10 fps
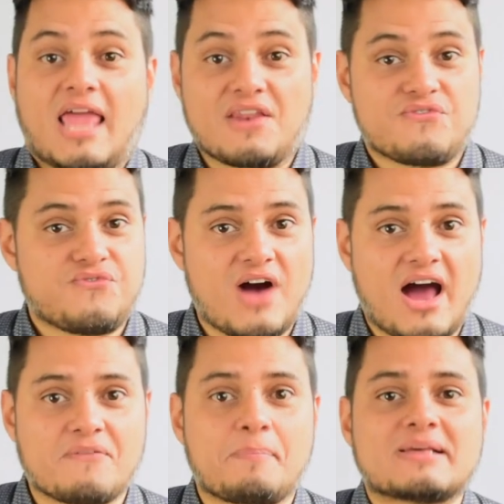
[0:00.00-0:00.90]
And
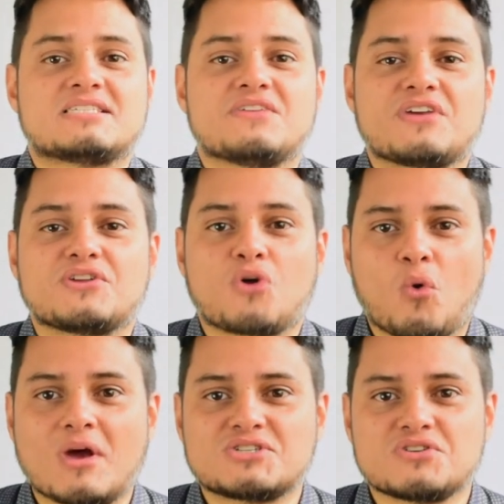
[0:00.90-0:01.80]
five, Pacific
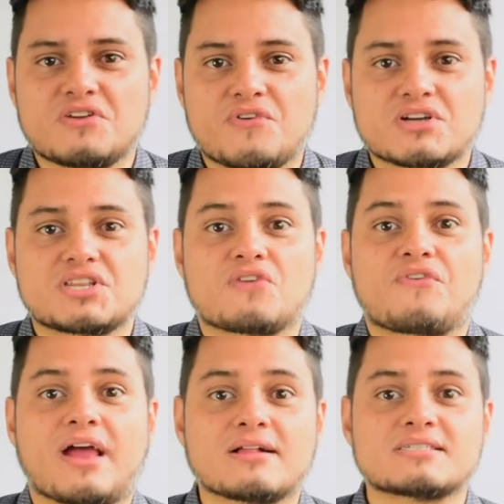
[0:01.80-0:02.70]
Northwest University of
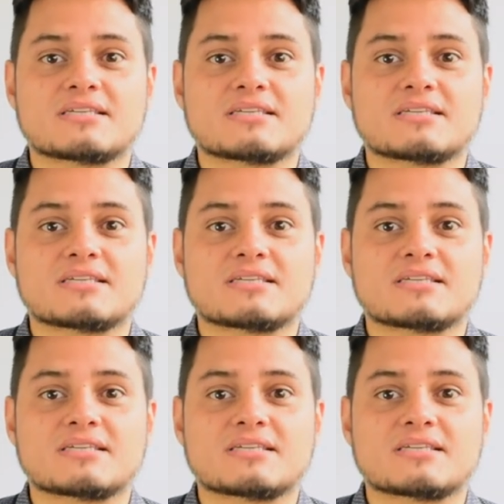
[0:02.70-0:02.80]
Health